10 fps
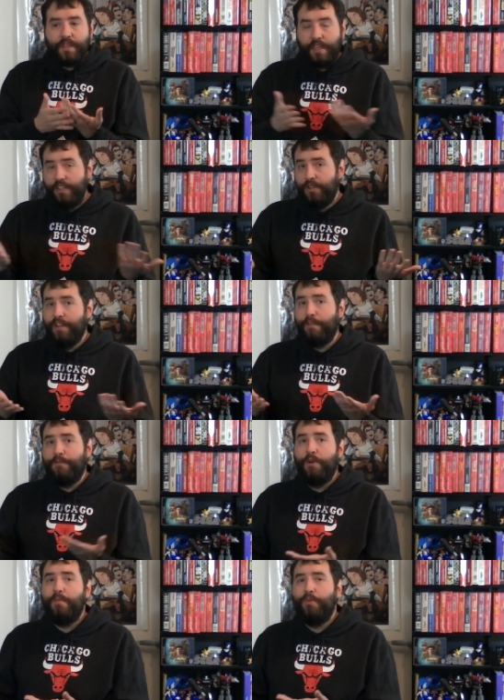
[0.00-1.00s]
he sold it
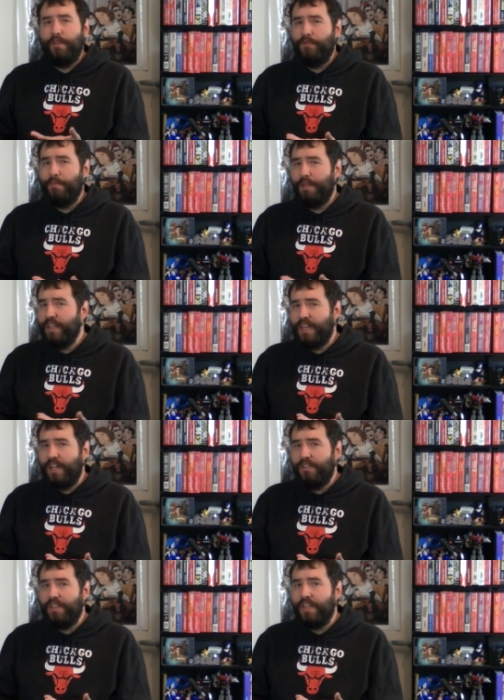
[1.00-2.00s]
for $4.4 billion,
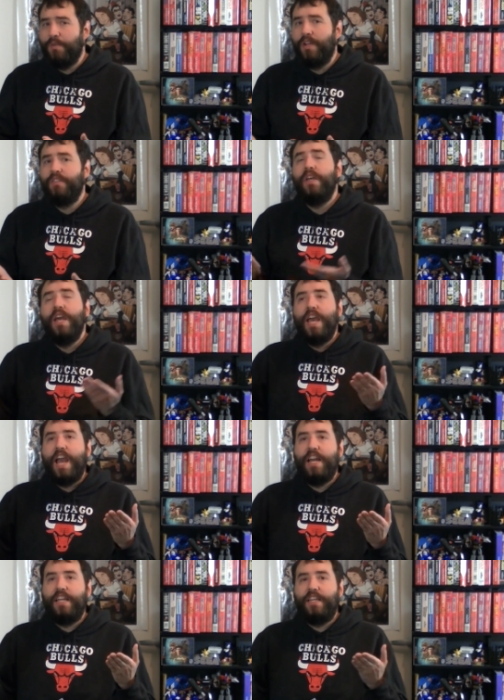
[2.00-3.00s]
I think it was,
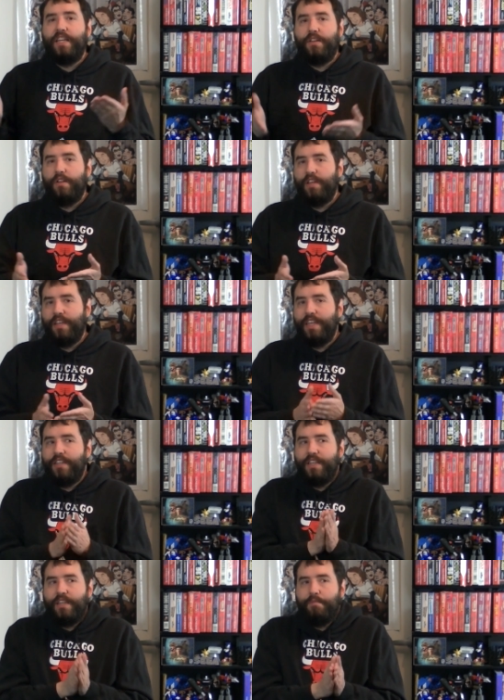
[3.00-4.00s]
and
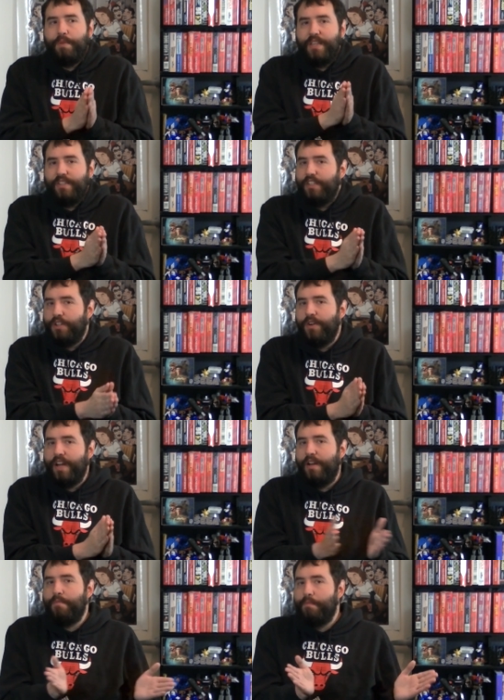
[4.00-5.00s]
he basically
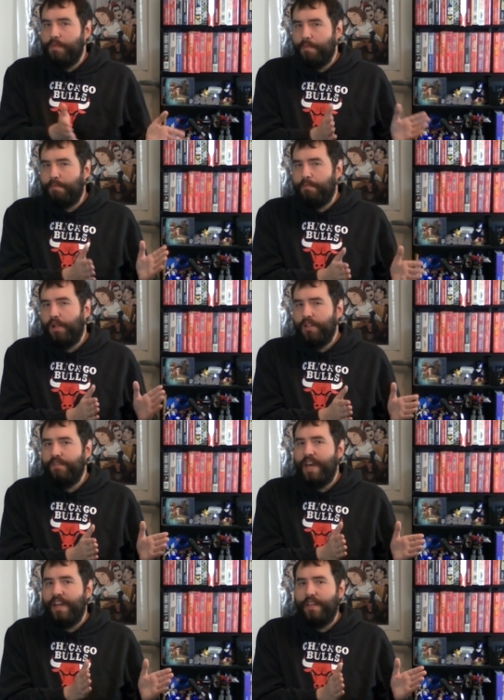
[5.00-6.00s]
donated the bulk of that.